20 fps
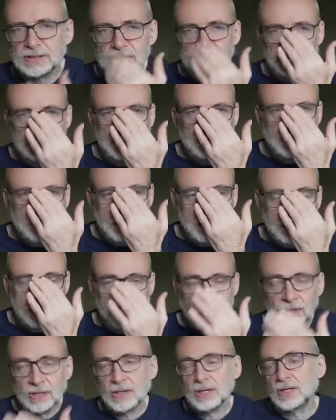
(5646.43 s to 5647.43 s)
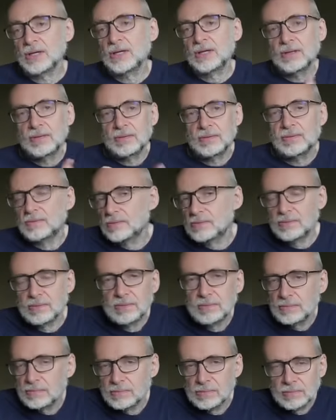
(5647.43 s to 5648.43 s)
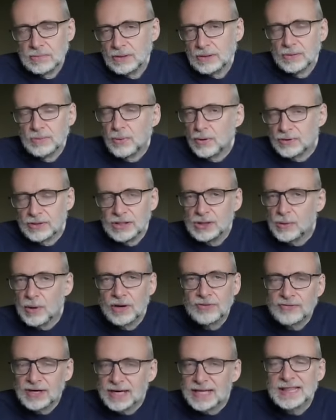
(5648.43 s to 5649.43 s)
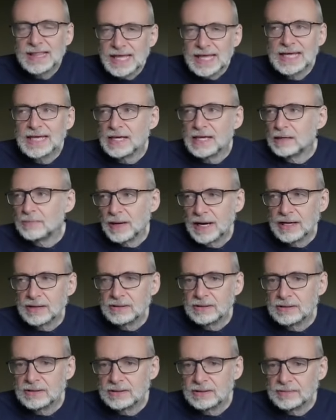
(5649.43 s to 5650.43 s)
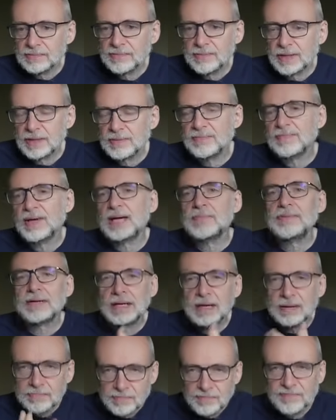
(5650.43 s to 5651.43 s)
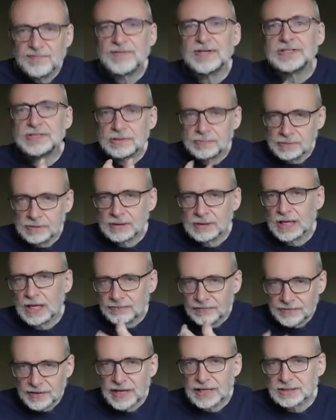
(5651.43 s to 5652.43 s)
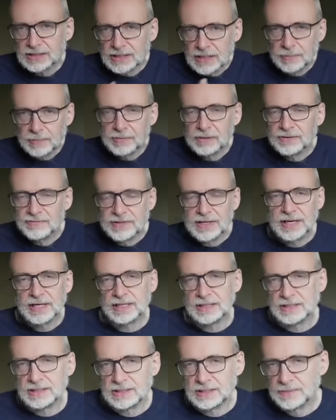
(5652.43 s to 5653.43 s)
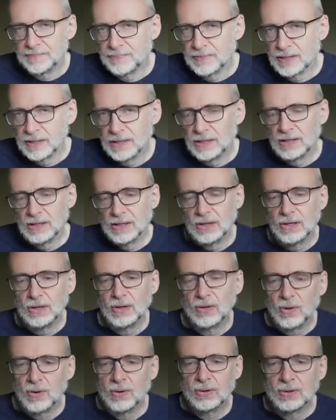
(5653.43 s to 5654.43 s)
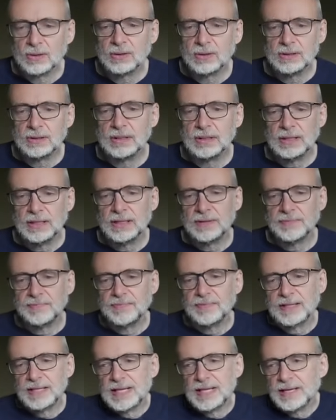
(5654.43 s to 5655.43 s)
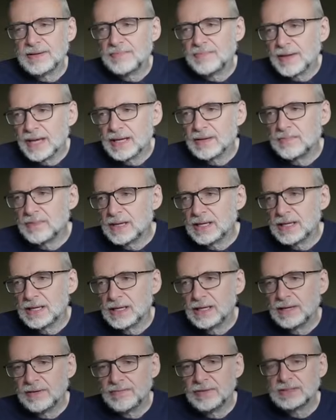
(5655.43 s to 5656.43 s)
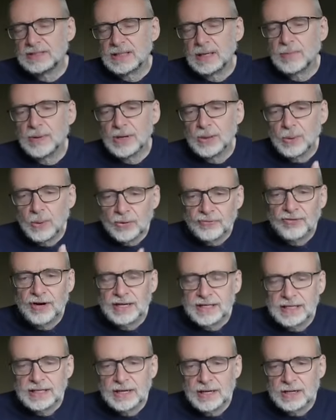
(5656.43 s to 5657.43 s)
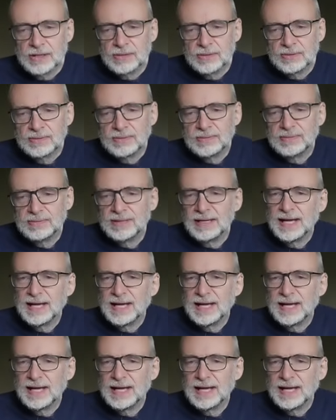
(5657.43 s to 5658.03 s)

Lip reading: So someone who you weren't really thinking about may become visible over the next couple of days. Or It may be that someone you already know